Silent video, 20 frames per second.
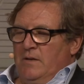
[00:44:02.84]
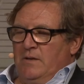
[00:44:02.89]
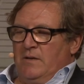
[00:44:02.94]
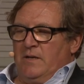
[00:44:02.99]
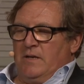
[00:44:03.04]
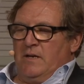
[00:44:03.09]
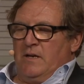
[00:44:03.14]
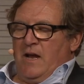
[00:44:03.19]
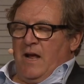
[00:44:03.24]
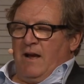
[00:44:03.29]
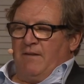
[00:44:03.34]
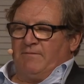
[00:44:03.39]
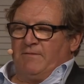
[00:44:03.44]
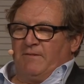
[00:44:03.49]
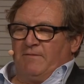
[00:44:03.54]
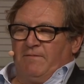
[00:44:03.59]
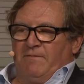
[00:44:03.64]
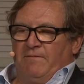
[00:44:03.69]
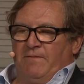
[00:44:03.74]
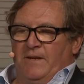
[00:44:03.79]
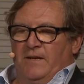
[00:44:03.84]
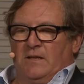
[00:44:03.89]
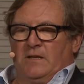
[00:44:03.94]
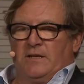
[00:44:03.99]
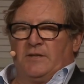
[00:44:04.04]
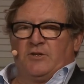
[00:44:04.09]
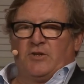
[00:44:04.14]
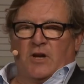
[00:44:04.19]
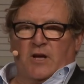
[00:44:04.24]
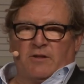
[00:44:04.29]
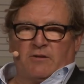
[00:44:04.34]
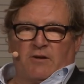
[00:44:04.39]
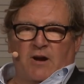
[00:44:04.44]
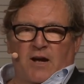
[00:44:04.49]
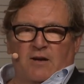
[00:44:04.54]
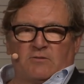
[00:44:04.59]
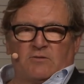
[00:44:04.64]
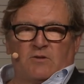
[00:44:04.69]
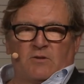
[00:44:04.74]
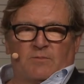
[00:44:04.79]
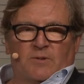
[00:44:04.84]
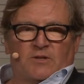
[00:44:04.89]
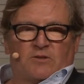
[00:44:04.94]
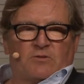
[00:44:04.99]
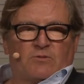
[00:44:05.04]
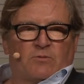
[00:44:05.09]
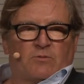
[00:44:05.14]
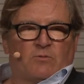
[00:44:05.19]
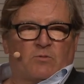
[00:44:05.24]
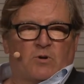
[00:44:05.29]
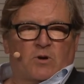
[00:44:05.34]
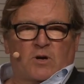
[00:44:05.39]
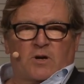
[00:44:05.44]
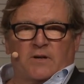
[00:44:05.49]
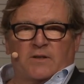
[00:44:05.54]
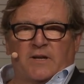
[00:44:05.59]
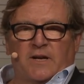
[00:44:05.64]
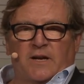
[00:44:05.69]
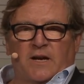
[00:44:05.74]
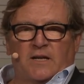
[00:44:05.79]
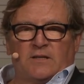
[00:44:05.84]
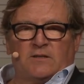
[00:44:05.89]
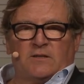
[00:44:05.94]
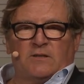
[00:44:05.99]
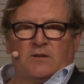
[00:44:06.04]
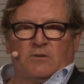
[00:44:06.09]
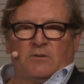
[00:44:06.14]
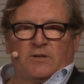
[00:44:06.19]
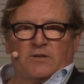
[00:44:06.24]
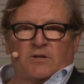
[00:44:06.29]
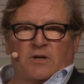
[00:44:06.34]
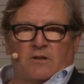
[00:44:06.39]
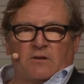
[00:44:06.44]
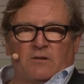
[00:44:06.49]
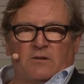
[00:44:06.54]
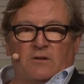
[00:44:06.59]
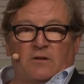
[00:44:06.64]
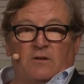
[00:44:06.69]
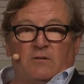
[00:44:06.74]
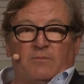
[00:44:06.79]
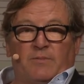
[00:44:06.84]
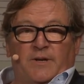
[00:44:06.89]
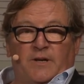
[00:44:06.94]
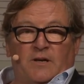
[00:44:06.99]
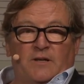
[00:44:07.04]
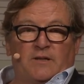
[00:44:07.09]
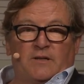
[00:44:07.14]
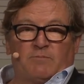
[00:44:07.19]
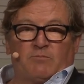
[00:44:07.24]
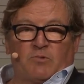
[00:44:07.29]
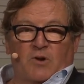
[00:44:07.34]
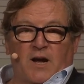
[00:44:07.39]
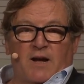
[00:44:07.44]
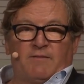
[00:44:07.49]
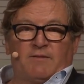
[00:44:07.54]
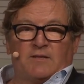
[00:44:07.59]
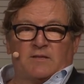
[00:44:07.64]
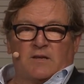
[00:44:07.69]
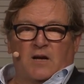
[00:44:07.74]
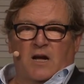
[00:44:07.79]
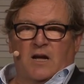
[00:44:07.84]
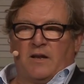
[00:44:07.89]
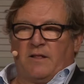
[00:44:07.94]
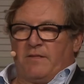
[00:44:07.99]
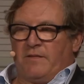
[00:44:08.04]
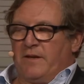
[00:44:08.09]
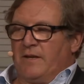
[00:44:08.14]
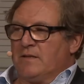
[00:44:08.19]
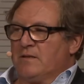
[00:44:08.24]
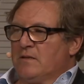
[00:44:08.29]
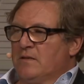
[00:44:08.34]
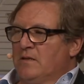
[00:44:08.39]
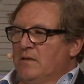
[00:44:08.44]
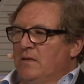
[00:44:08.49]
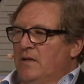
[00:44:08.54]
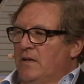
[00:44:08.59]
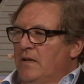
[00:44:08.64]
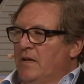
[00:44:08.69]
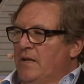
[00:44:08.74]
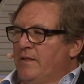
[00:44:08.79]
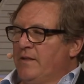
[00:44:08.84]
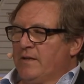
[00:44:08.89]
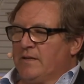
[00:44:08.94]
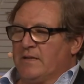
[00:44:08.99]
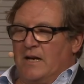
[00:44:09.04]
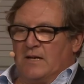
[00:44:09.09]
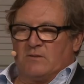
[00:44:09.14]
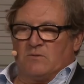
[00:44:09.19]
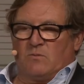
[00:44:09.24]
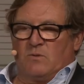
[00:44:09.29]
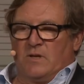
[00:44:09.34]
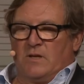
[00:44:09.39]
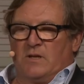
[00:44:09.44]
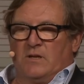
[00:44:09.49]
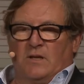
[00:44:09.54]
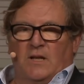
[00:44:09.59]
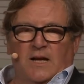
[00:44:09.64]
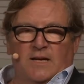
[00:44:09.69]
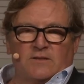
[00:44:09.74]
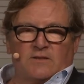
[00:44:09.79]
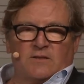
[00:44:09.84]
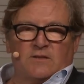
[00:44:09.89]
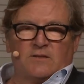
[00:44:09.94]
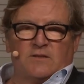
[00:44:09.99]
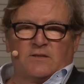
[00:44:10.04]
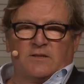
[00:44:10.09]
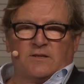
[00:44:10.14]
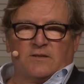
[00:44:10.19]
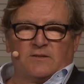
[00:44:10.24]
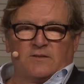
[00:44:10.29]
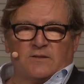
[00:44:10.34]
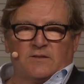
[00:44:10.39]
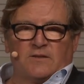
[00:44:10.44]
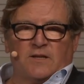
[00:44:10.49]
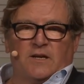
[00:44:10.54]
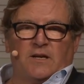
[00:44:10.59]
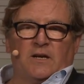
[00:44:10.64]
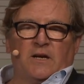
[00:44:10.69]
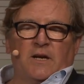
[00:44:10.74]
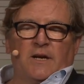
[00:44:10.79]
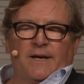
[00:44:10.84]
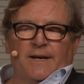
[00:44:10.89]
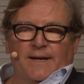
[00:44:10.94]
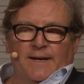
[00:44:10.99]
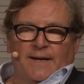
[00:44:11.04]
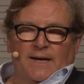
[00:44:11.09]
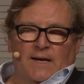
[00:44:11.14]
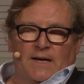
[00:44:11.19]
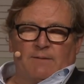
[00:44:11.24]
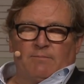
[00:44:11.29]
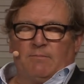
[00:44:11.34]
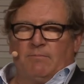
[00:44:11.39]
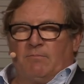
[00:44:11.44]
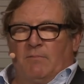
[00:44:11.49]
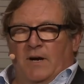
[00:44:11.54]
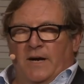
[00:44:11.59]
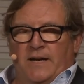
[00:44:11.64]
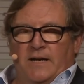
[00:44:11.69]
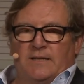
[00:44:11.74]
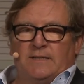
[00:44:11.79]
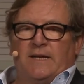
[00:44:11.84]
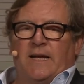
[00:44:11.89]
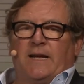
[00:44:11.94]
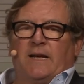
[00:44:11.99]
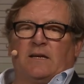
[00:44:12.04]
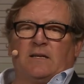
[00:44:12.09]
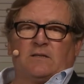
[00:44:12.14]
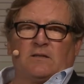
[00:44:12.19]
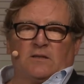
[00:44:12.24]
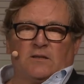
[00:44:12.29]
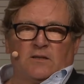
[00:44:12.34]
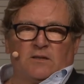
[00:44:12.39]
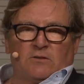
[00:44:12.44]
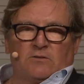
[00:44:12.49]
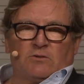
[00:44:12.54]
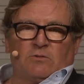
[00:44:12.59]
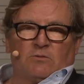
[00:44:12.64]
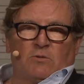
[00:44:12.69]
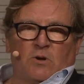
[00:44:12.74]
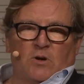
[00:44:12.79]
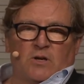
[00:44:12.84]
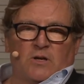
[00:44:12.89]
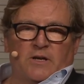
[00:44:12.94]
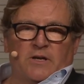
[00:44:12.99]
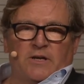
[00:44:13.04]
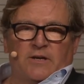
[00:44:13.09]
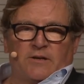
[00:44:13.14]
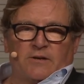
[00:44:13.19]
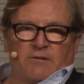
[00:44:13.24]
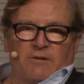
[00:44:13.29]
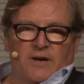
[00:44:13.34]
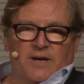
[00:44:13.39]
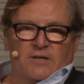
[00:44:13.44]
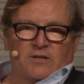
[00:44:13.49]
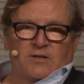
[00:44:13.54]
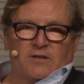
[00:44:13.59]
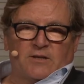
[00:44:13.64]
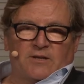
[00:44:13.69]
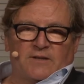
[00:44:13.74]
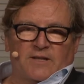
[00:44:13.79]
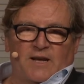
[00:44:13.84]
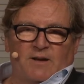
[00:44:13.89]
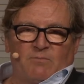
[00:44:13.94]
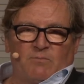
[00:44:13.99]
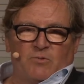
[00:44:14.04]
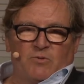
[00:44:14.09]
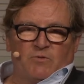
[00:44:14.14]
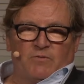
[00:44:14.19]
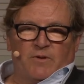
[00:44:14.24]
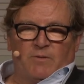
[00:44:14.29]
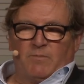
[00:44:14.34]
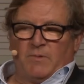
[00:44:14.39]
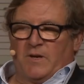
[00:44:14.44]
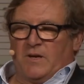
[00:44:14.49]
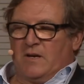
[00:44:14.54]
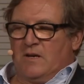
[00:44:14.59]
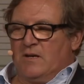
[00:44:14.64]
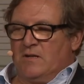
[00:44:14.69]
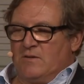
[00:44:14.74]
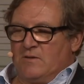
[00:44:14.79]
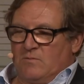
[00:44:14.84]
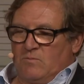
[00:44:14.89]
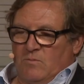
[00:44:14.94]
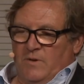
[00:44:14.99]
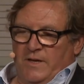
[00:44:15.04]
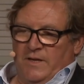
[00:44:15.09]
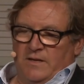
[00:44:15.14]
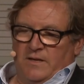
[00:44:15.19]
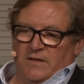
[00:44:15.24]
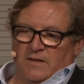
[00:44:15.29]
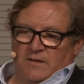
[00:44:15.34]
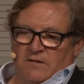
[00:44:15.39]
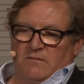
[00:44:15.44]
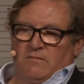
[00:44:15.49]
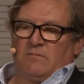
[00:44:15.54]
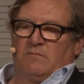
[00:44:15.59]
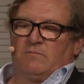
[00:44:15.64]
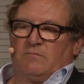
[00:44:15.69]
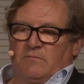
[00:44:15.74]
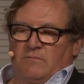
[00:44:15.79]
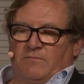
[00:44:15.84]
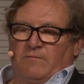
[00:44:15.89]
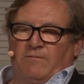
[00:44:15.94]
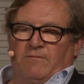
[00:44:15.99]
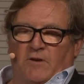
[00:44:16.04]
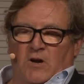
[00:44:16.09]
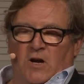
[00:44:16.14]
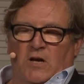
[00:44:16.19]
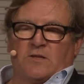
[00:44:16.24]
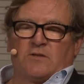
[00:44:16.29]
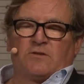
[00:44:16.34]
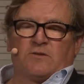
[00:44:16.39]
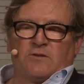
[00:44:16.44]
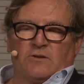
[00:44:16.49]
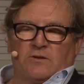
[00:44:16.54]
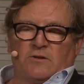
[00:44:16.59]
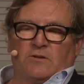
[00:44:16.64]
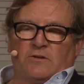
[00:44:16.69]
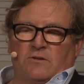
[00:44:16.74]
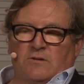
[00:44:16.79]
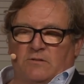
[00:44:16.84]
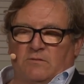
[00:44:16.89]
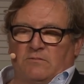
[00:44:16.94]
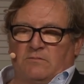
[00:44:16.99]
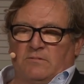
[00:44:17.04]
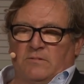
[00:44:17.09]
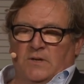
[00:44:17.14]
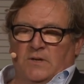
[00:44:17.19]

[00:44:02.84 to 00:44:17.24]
didn't have to feel each other out so much through work and they got to know each other a little bit on the private side of things and, and i think that's one of the lessons is, is that it might have taken us a little too long in integration on that movie because we didn't foster